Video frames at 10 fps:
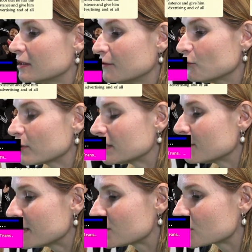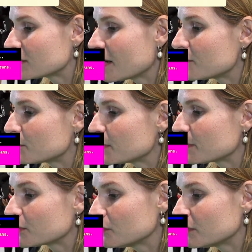If you can imagine other
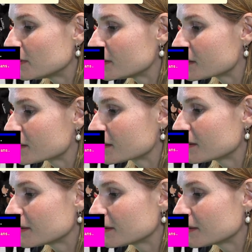people doing this,